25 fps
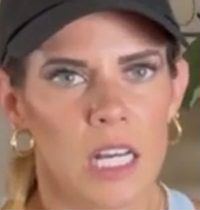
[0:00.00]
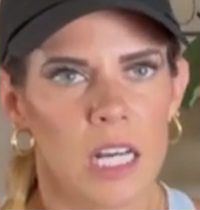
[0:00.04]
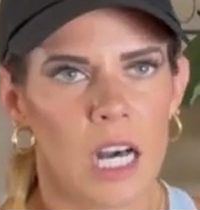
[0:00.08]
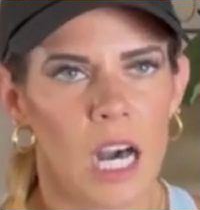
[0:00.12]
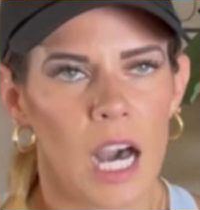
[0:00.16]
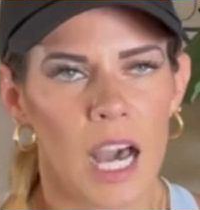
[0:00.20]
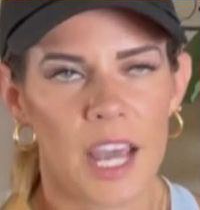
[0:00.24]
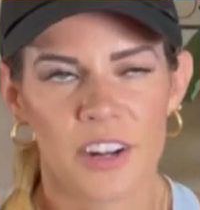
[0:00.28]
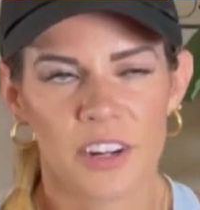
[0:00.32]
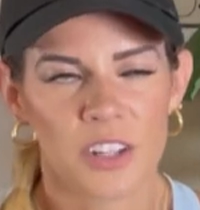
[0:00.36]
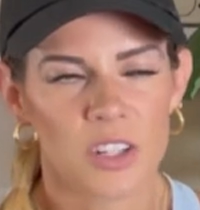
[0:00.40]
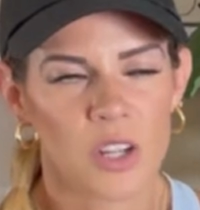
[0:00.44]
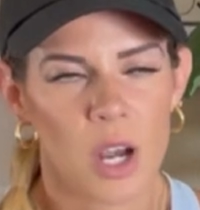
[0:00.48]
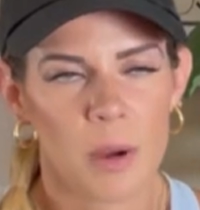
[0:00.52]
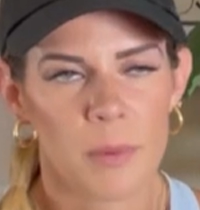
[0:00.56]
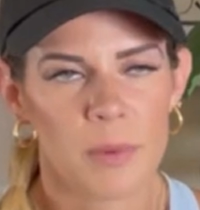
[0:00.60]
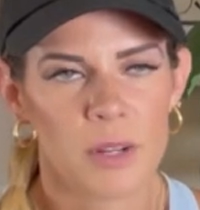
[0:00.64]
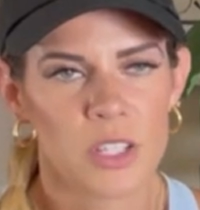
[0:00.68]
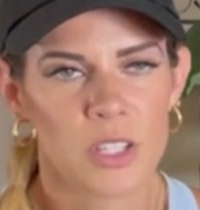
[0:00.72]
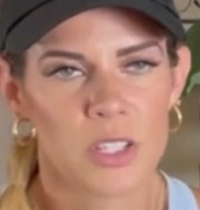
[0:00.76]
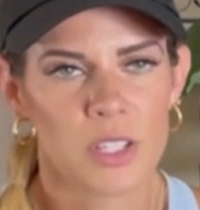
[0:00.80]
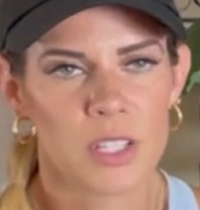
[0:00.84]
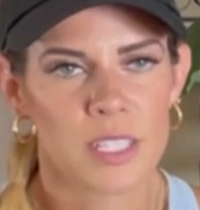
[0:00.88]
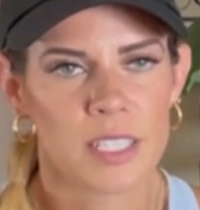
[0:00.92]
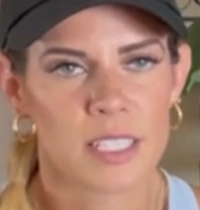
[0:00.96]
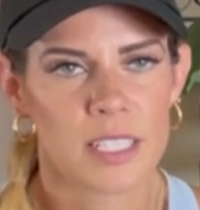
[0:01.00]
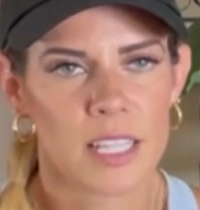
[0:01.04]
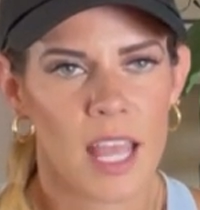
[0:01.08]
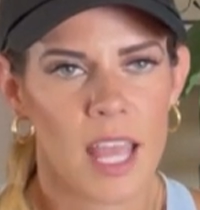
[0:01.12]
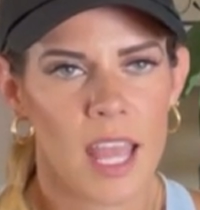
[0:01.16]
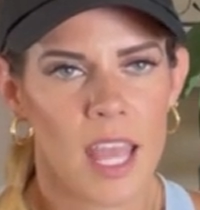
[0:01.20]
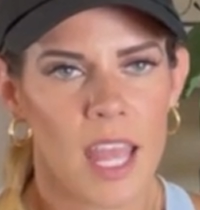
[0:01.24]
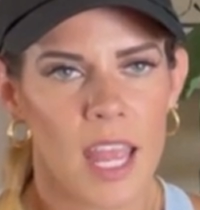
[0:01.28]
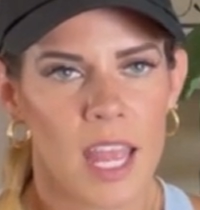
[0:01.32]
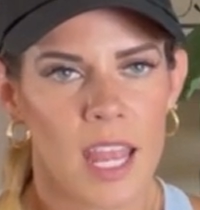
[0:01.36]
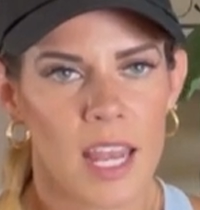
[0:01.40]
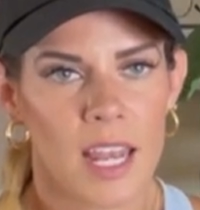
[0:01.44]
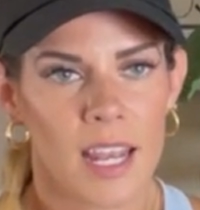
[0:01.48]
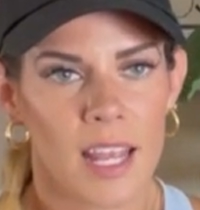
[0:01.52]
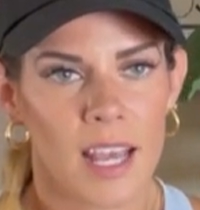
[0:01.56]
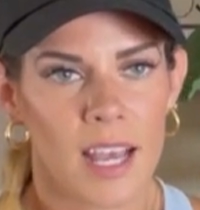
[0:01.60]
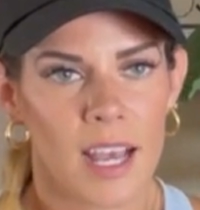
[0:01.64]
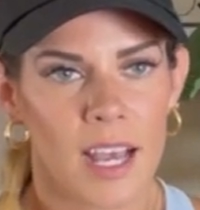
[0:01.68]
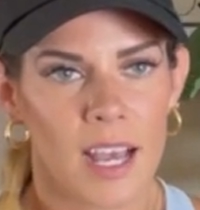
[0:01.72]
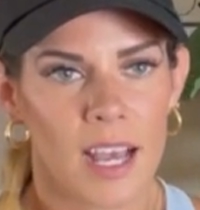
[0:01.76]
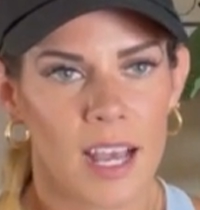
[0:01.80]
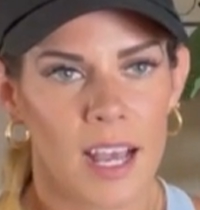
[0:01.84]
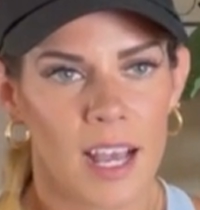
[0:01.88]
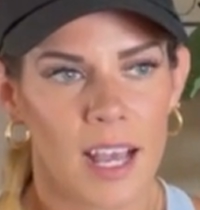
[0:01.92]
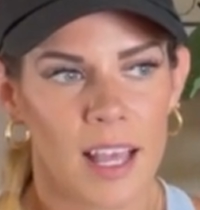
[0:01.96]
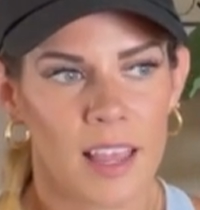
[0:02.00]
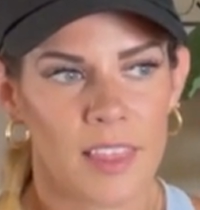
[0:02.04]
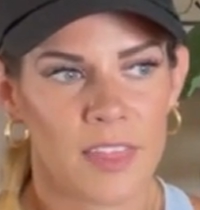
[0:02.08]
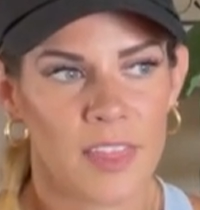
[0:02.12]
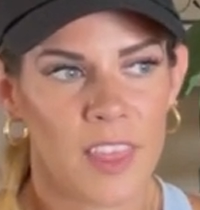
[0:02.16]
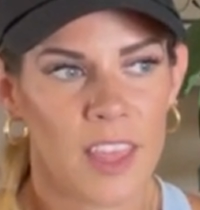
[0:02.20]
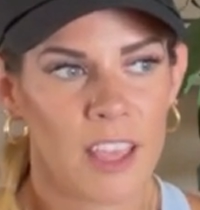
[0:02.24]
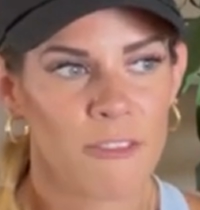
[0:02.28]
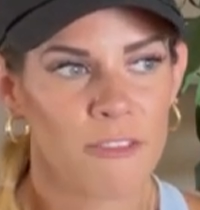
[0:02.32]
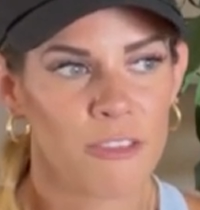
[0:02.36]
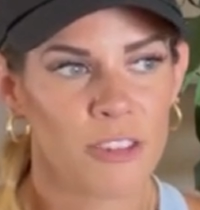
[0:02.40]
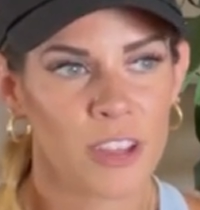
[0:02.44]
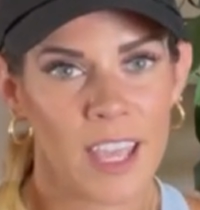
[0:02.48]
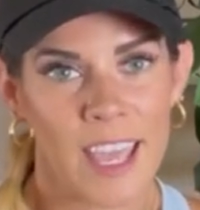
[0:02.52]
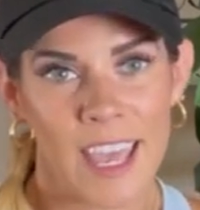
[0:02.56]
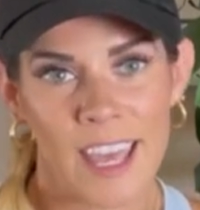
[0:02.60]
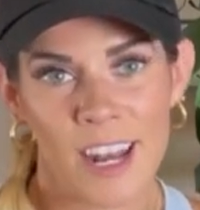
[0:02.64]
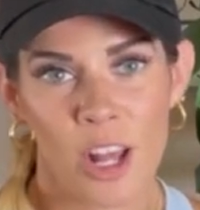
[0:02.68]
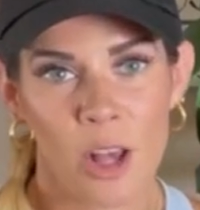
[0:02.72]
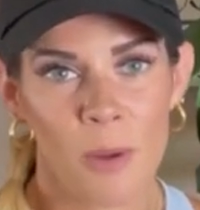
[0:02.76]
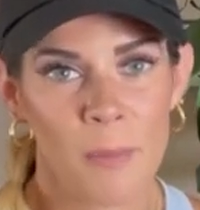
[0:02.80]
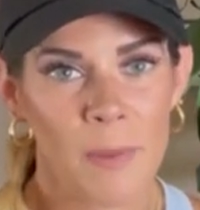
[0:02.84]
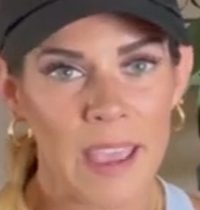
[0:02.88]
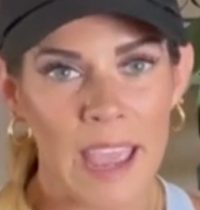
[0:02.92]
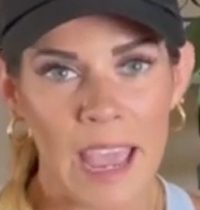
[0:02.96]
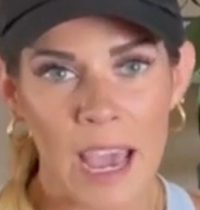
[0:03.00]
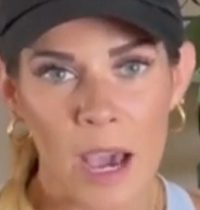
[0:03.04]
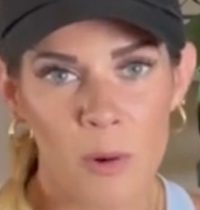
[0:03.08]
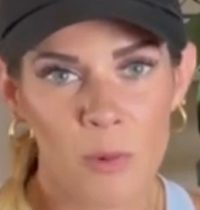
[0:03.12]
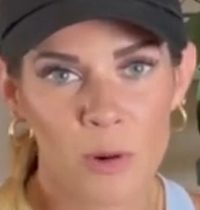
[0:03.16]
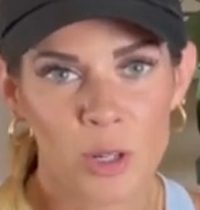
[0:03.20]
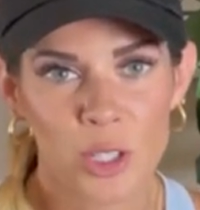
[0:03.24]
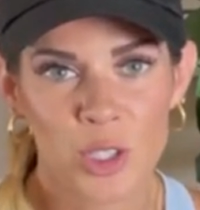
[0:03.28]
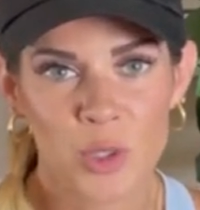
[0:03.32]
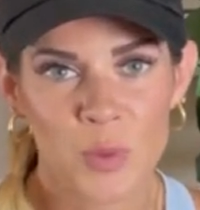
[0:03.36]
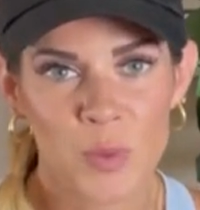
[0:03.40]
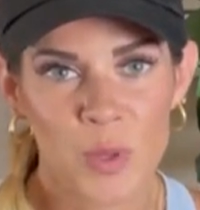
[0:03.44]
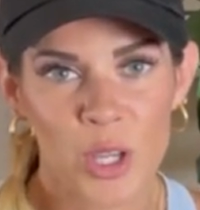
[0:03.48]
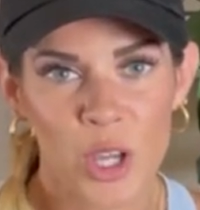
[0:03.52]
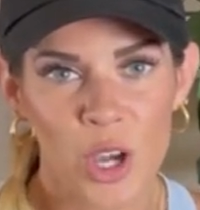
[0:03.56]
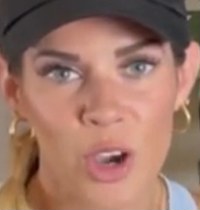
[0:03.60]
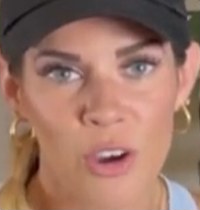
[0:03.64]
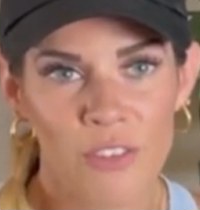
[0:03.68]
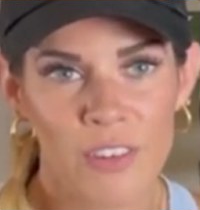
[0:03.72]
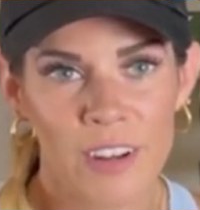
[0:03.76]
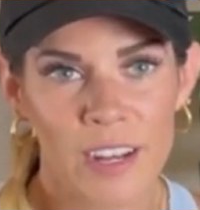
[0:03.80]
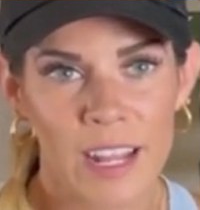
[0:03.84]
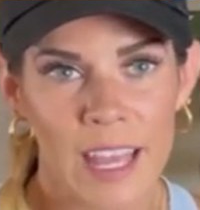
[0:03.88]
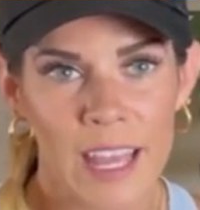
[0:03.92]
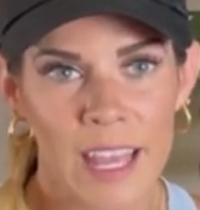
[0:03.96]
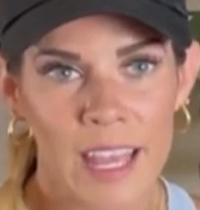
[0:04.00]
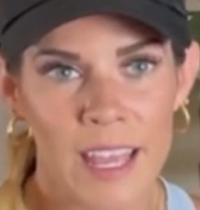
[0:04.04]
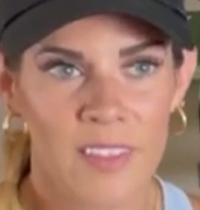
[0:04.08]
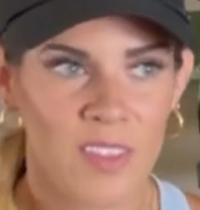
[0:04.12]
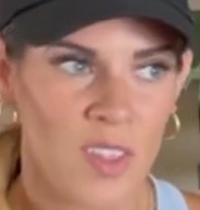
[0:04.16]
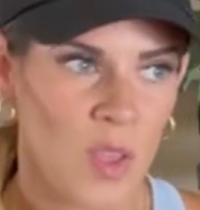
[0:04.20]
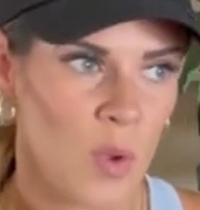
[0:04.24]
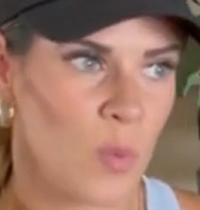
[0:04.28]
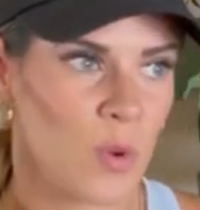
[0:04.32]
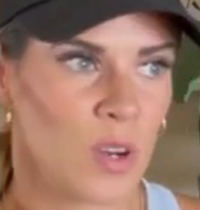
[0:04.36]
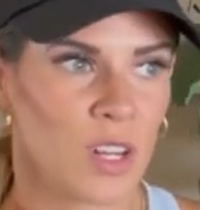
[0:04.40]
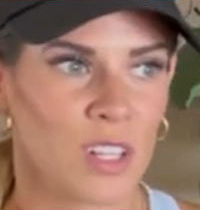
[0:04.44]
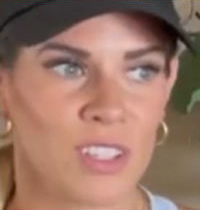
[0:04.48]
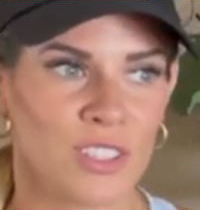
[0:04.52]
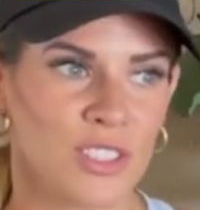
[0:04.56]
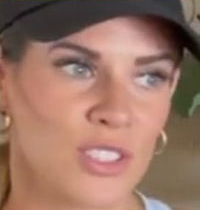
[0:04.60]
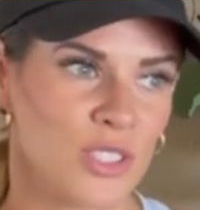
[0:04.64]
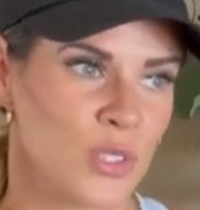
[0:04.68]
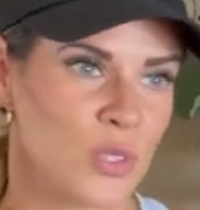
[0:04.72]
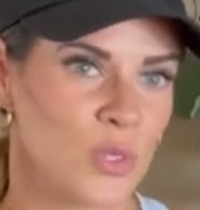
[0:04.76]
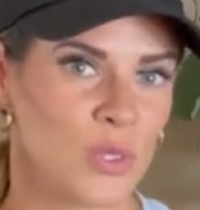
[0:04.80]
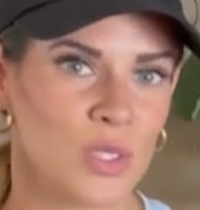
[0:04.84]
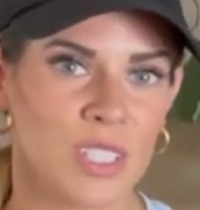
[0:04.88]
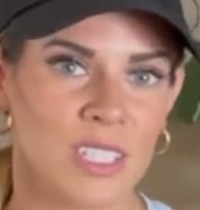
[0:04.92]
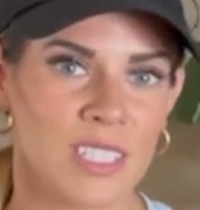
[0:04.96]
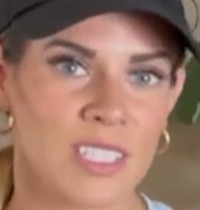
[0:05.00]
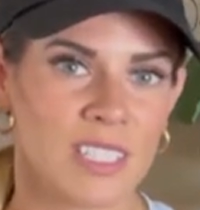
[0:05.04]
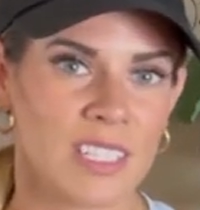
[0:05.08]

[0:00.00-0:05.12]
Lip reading: I don't know how I'm going to do this. And thankfully I had all my hours when COVID hit, and they wouldn't let students